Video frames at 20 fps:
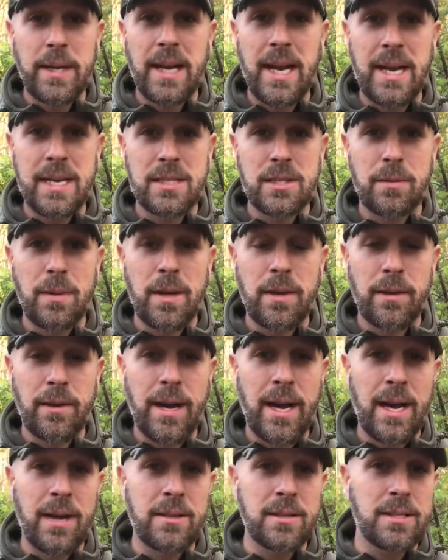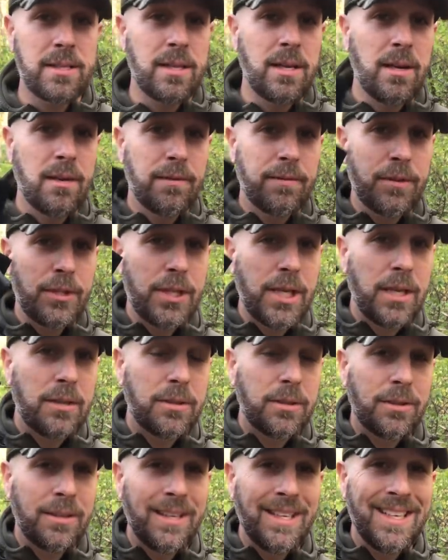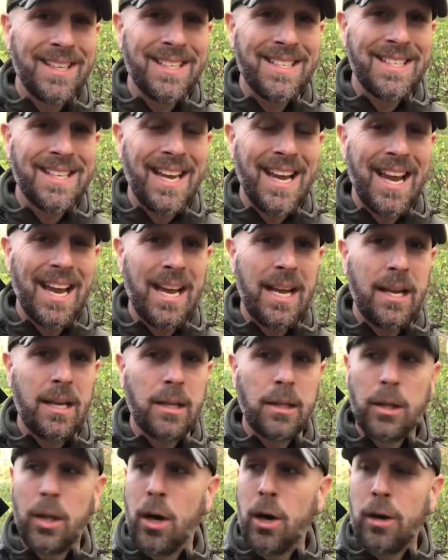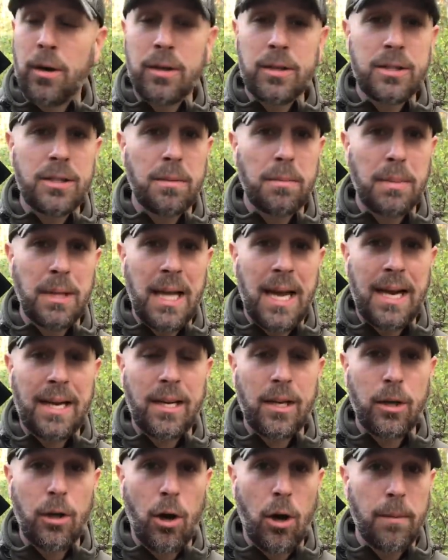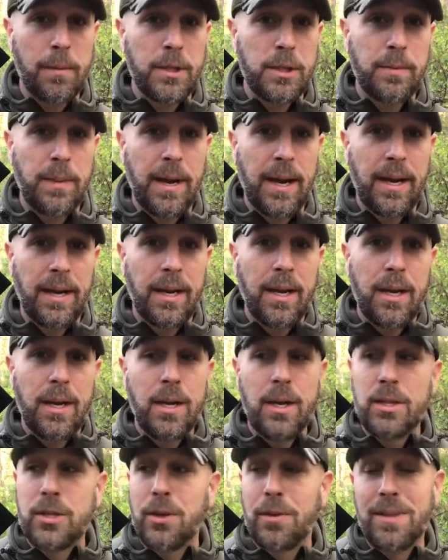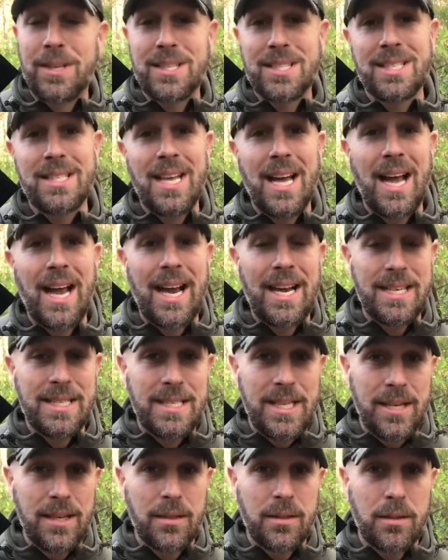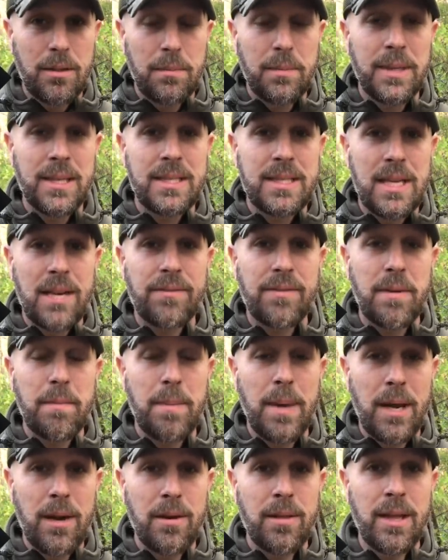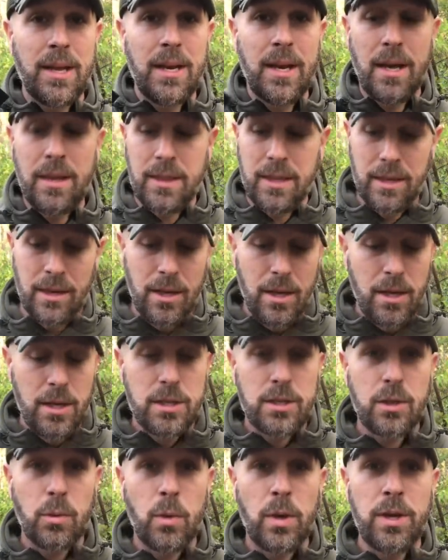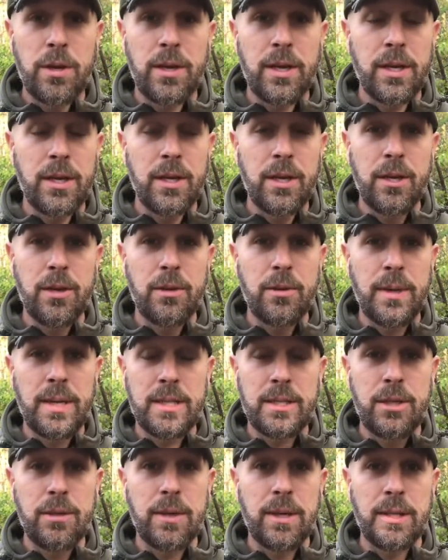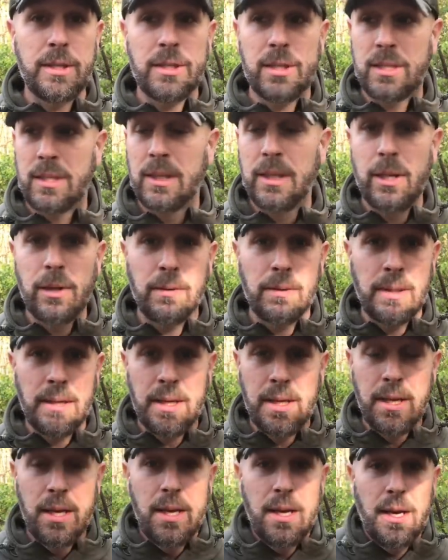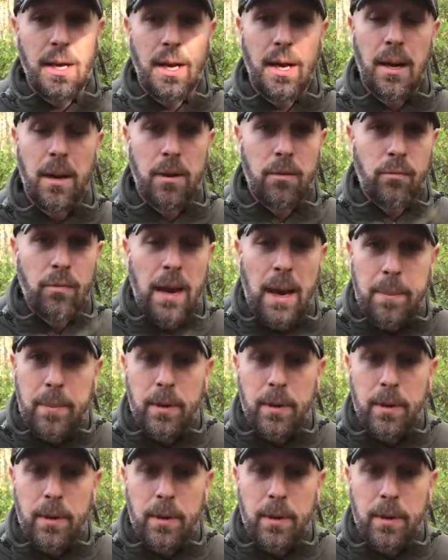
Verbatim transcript: has around their house for shelter is a large black garbage bag. So this is not ideal, but it's definitely better than nothing. So what you can do is you can just literally uh, wrap it